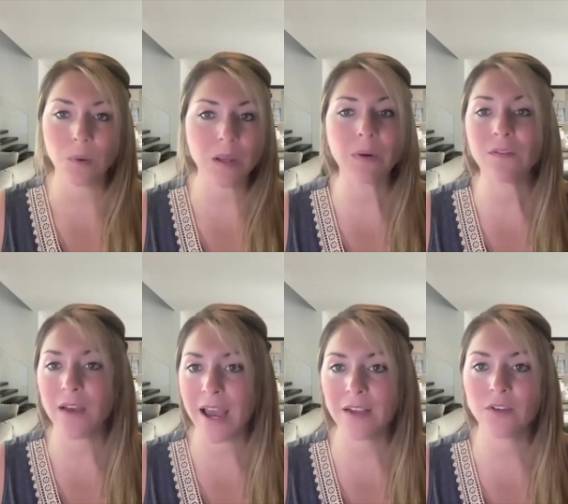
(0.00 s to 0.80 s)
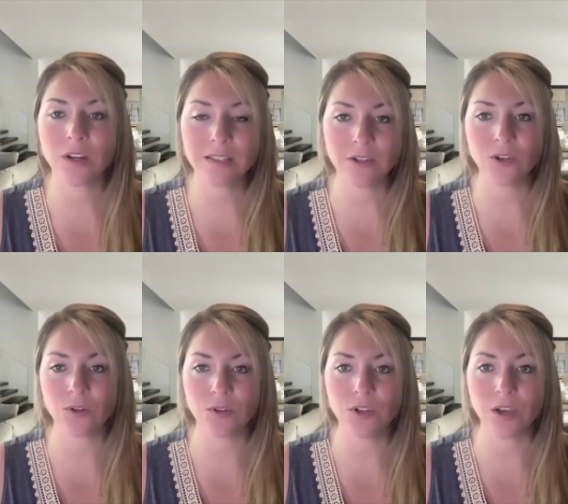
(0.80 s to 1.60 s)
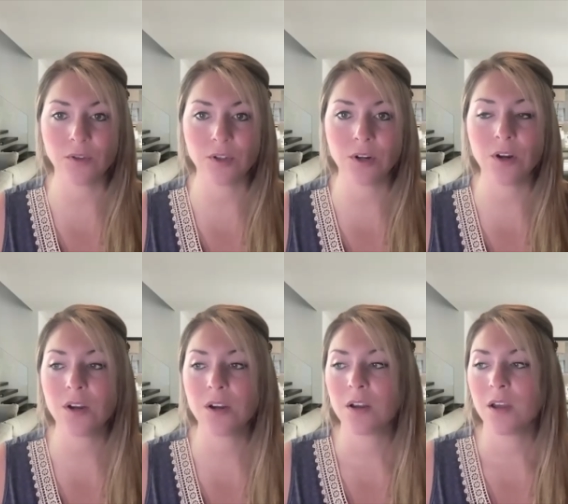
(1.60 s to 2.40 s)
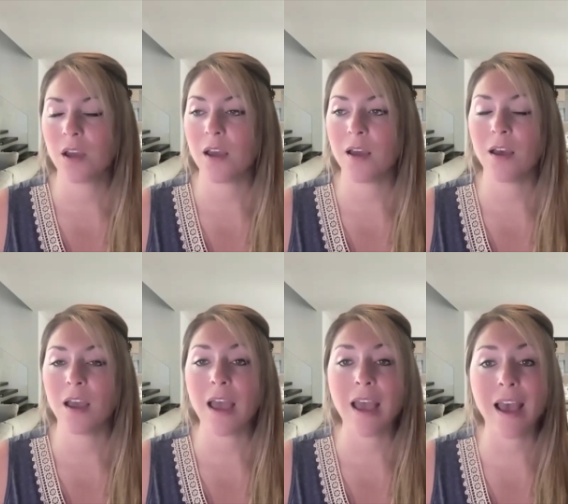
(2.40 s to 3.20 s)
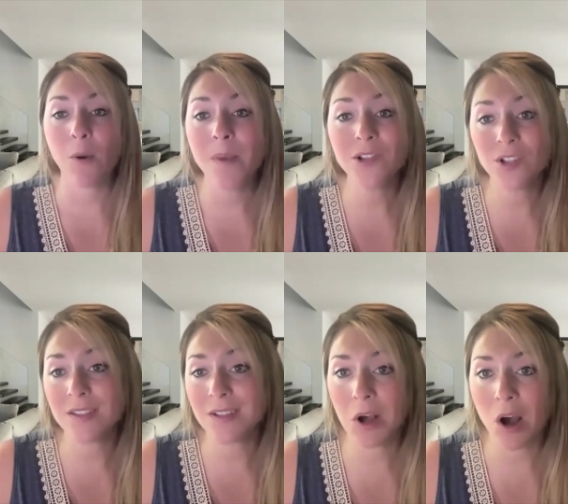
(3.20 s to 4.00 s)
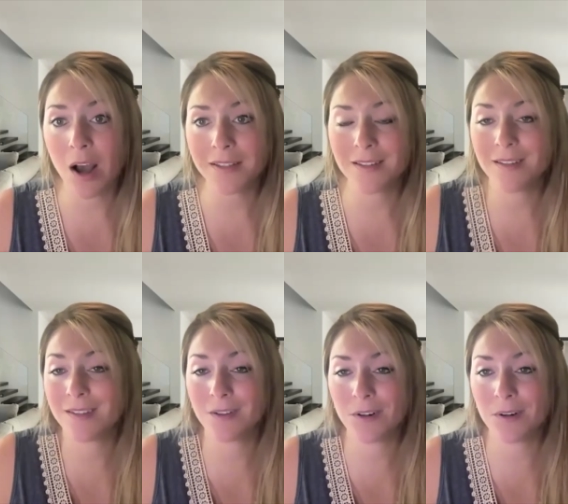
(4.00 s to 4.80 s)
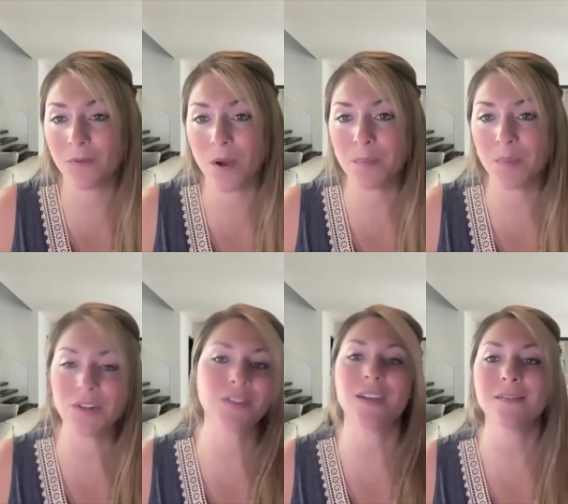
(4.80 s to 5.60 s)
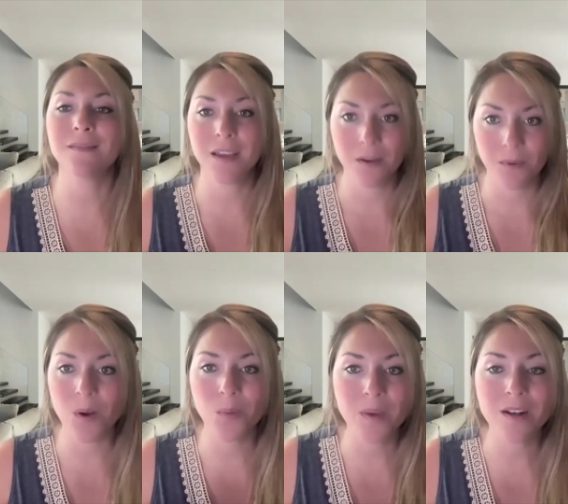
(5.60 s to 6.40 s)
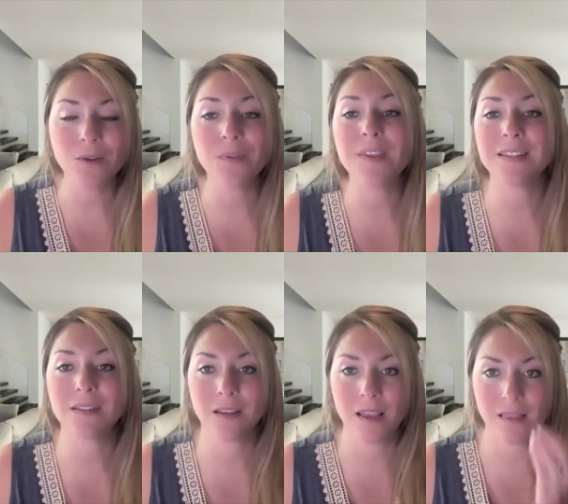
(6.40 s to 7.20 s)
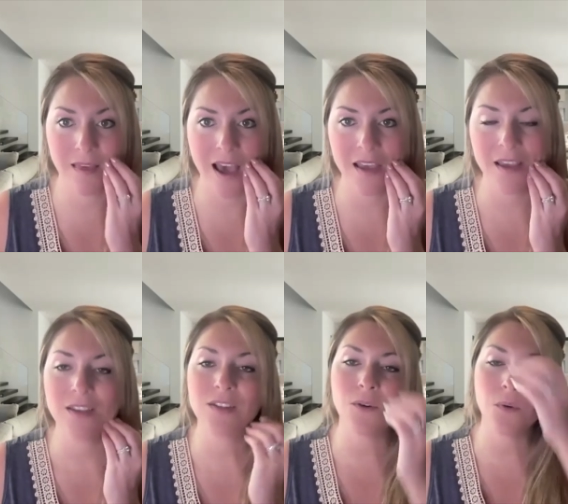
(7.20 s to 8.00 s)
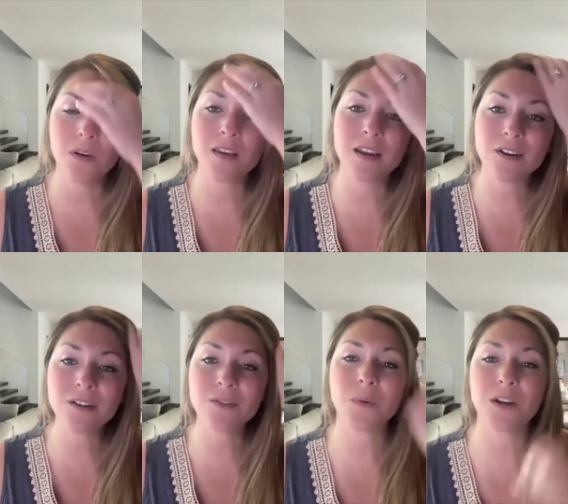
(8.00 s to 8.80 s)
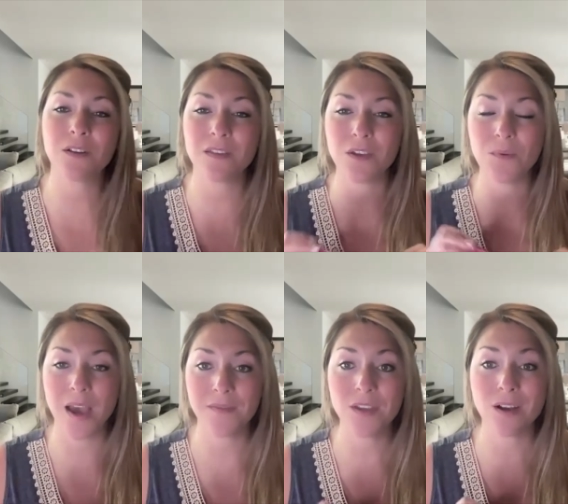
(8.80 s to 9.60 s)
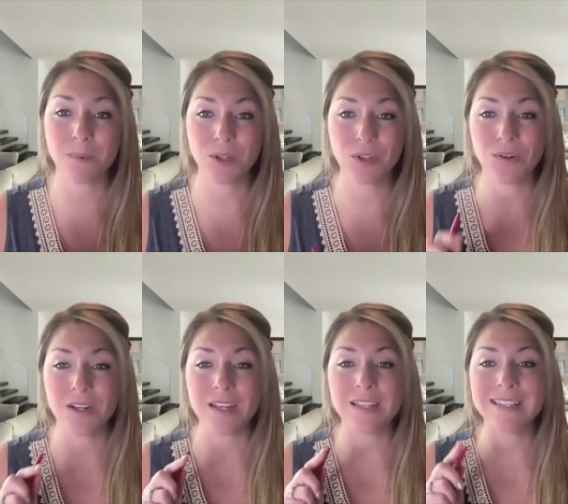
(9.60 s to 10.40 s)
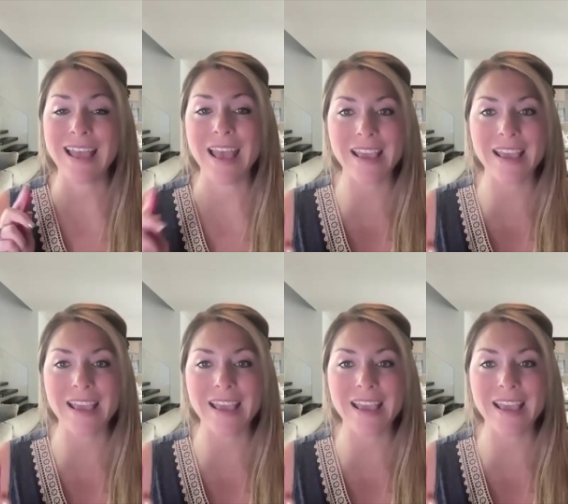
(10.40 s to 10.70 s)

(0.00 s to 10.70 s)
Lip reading: We provide transitional shelter. How much does it cost to serve one person? Well, we know this and that. So here's where you have the opportunity to